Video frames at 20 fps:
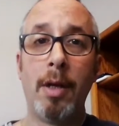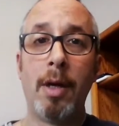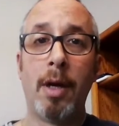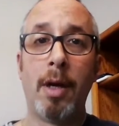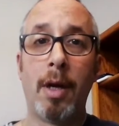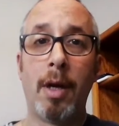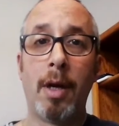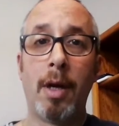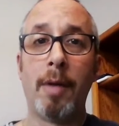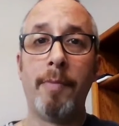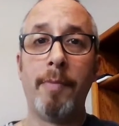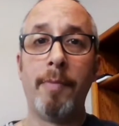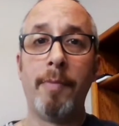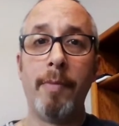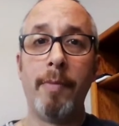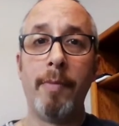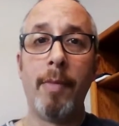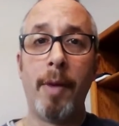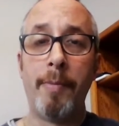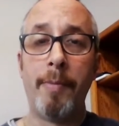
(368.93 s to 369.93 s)

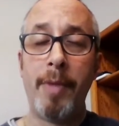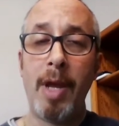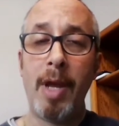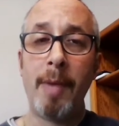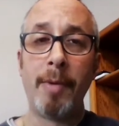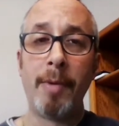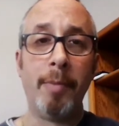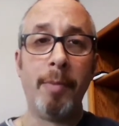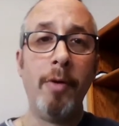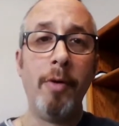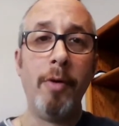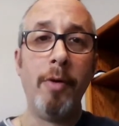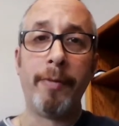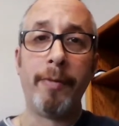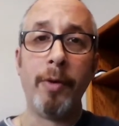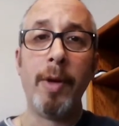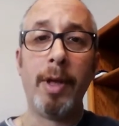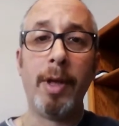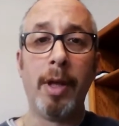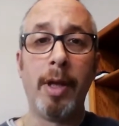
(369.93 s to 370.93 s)
um, uh, being able to move
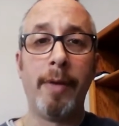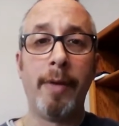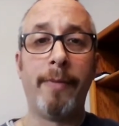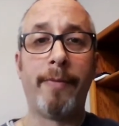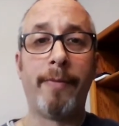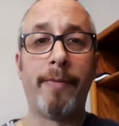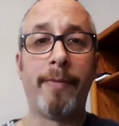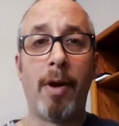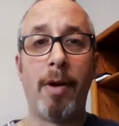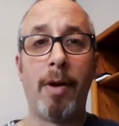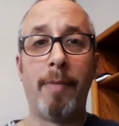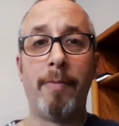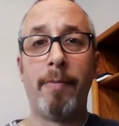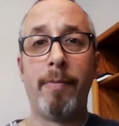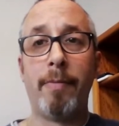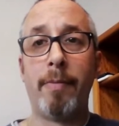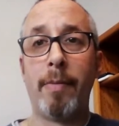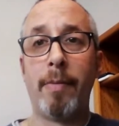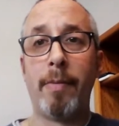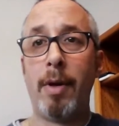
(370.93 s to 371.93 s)
fluidly
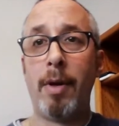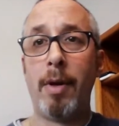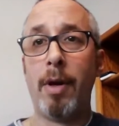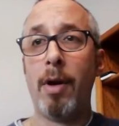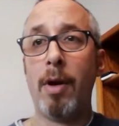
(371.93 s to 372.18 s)
from